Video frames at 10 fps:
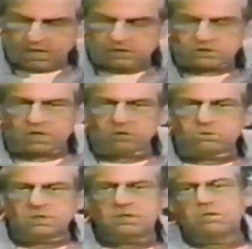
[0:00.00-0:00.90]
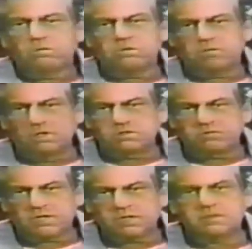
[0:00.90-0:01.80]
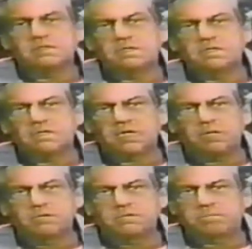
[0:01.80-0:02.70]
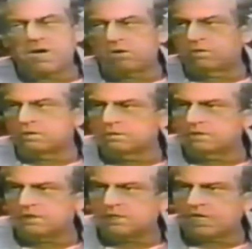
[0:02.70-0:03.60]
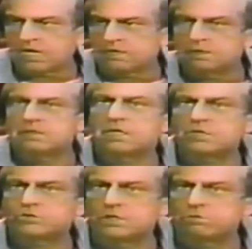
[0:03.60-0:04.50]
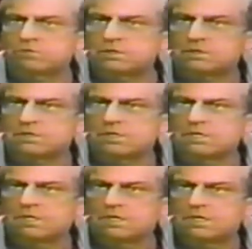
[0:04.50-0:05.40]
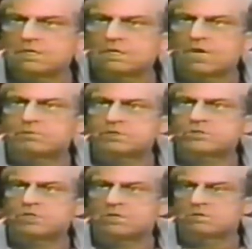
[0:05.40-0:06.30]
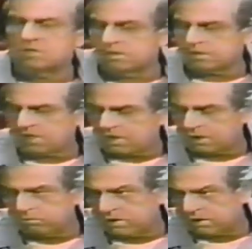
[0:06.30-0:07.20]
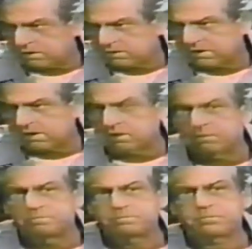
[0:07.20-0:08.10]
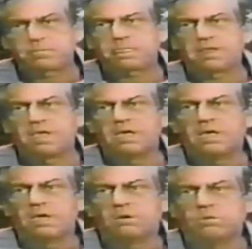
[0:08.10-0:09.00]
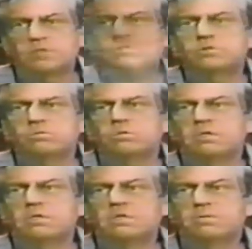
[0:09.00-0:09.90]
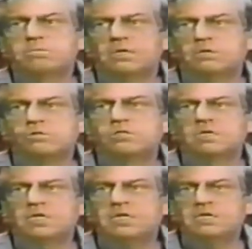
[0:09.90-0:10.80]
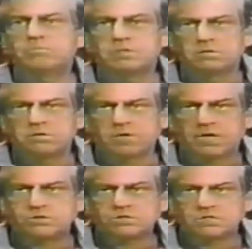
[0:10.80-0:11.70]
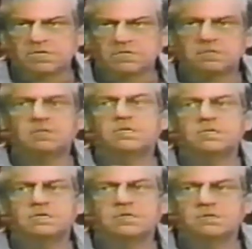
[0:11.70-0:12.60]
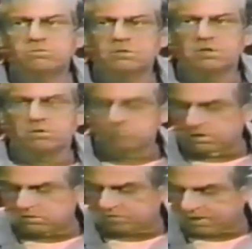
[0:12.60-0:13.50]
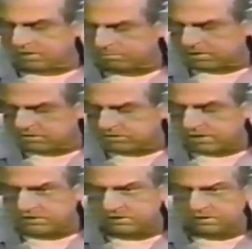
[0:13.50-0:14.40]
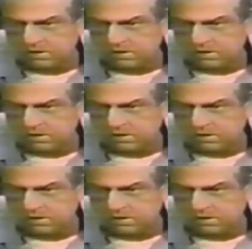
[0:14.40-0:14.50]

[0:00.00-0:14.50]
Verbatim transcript: So when Roosevelt came into power, he had a secret communist cell called the Harold Ware cell, which composed the leading bureaucrats in the uh, Roosevelt administration.